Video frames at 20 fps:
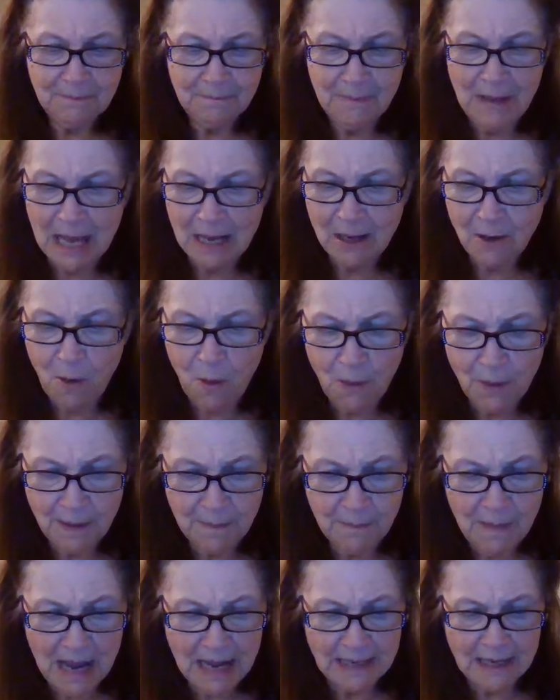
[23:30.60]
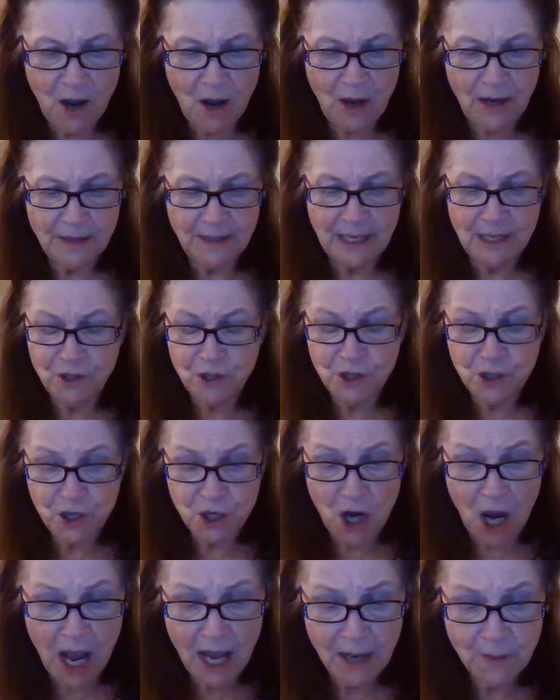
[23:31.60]
My Lord and my God. And
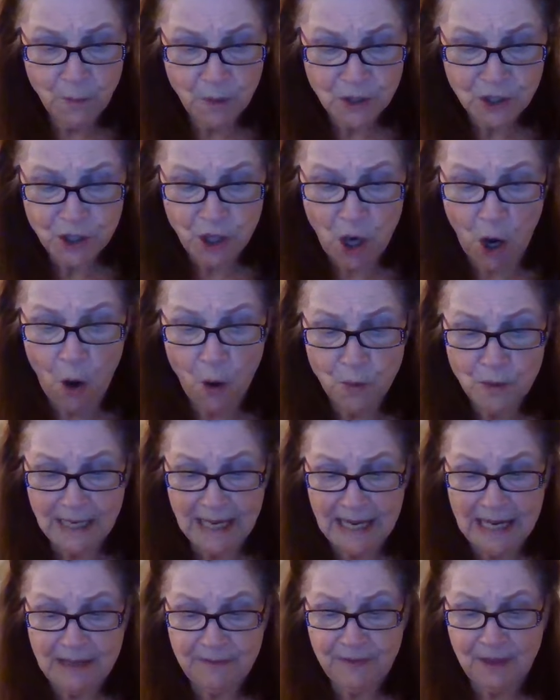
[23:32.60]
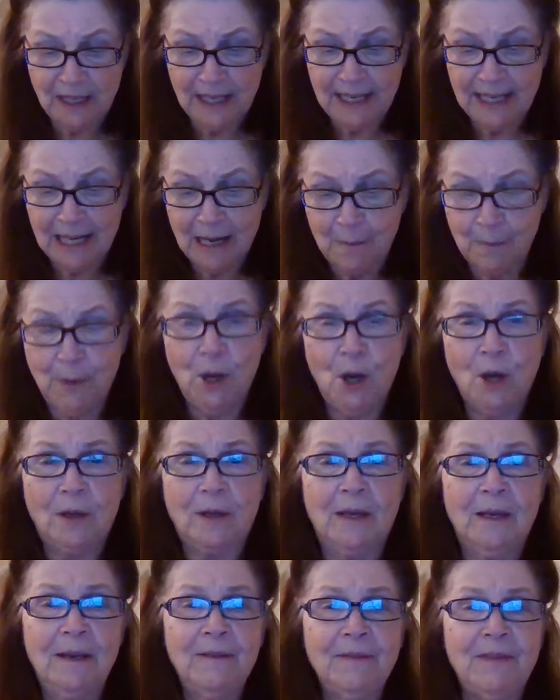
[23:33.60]
John was told to eat the little book
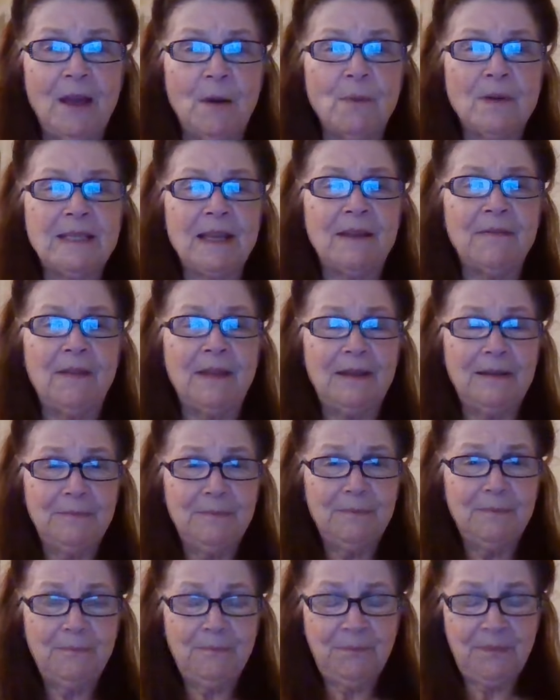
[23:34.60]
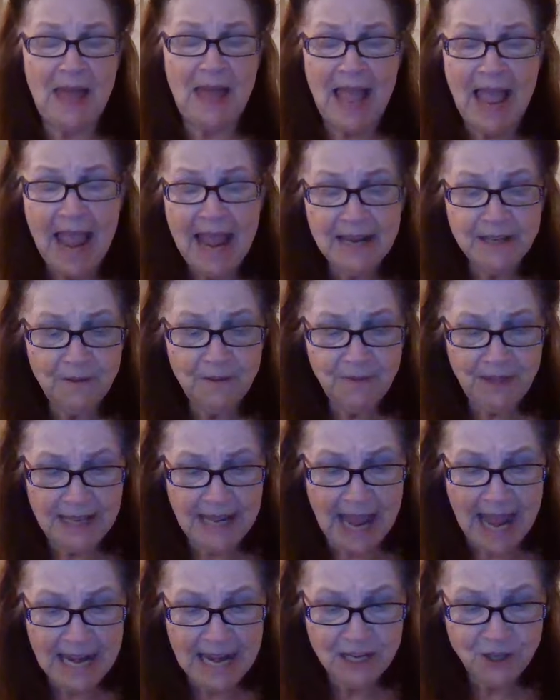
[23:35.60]
that was in the hand of
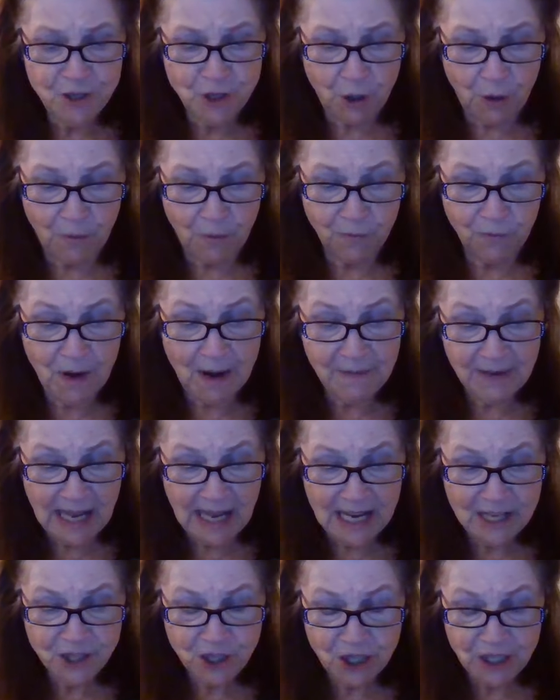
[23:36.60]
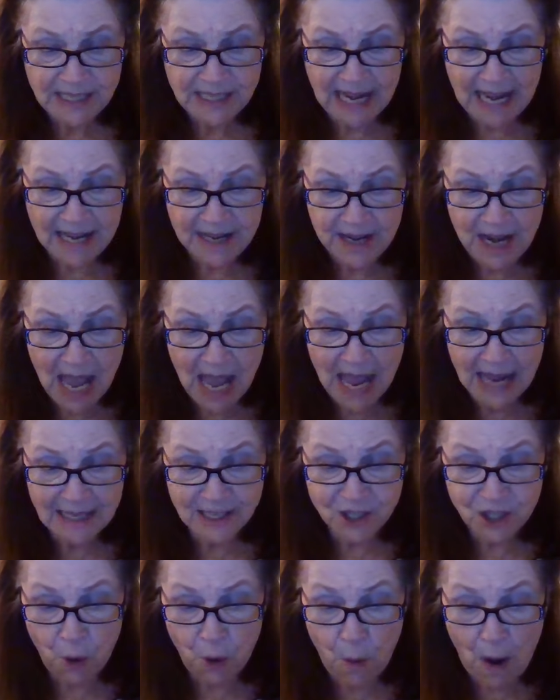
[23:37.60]
the angel. Revelation 10
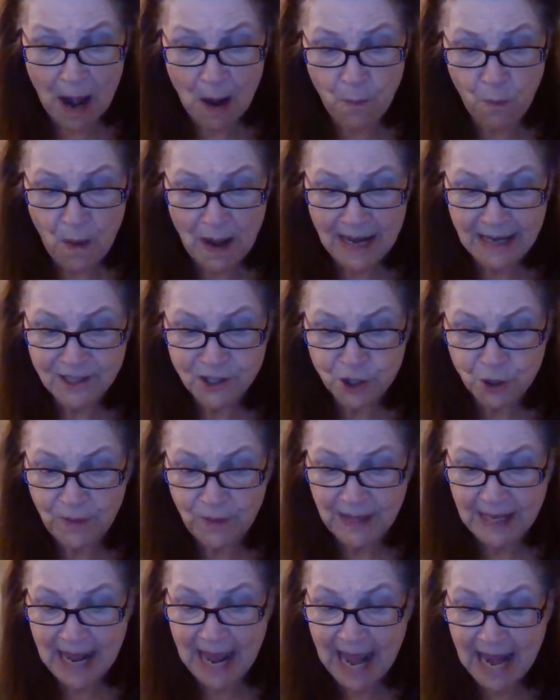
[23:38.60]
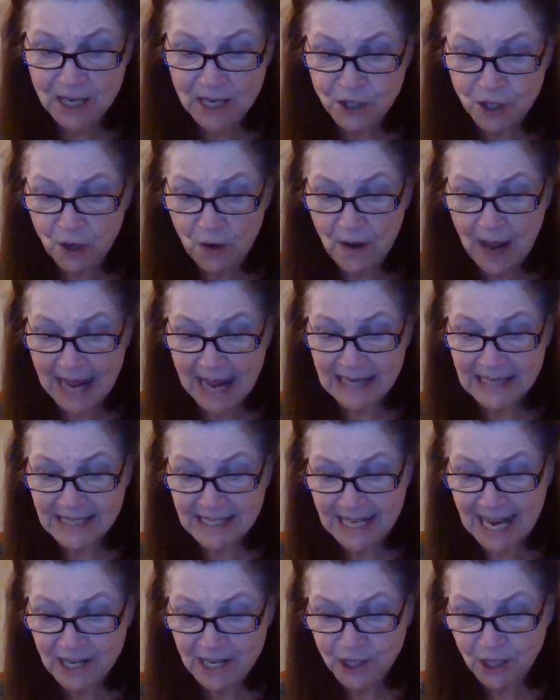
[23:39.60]
9. So I went to the angel and
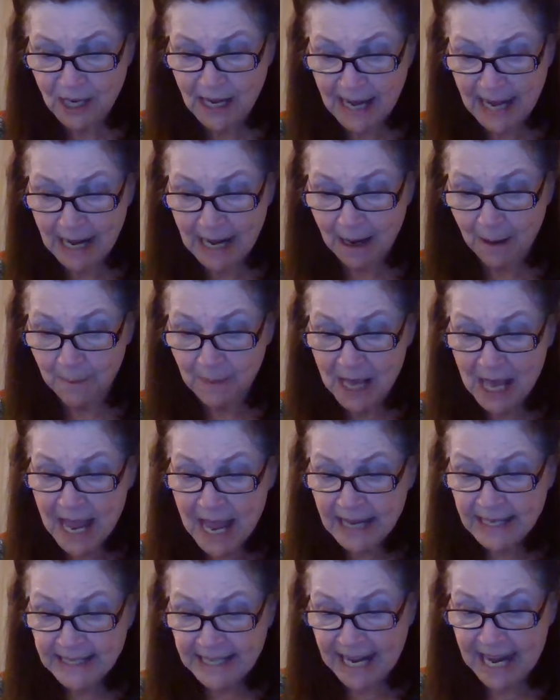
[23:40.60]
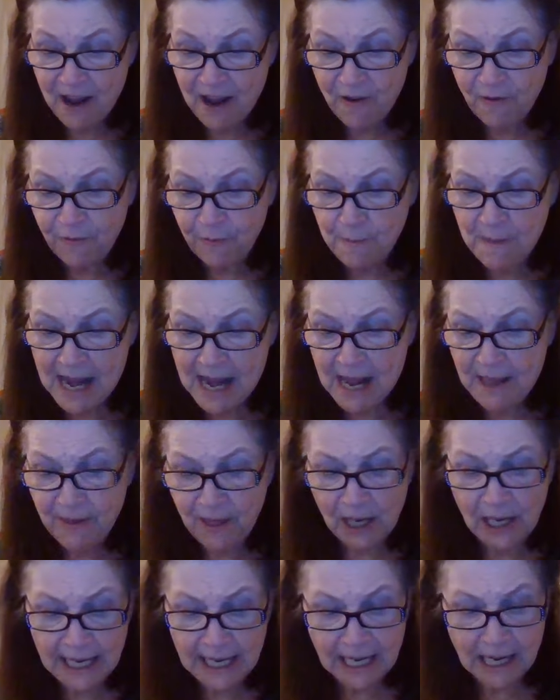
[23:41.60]
said to him, Give me
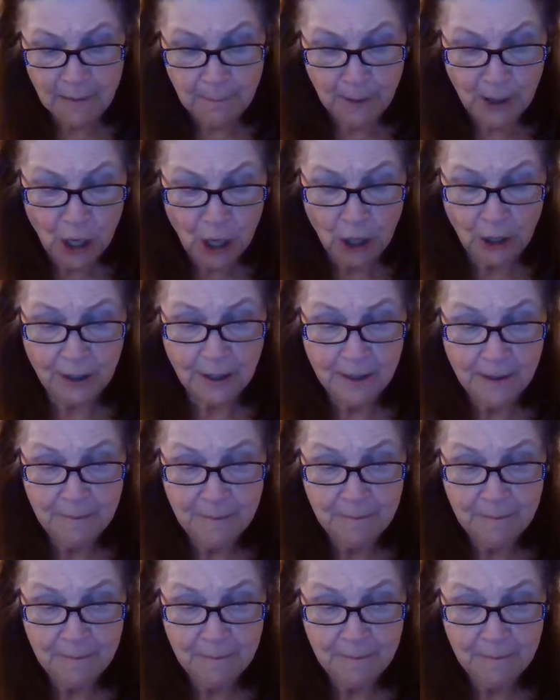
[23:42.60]
the little book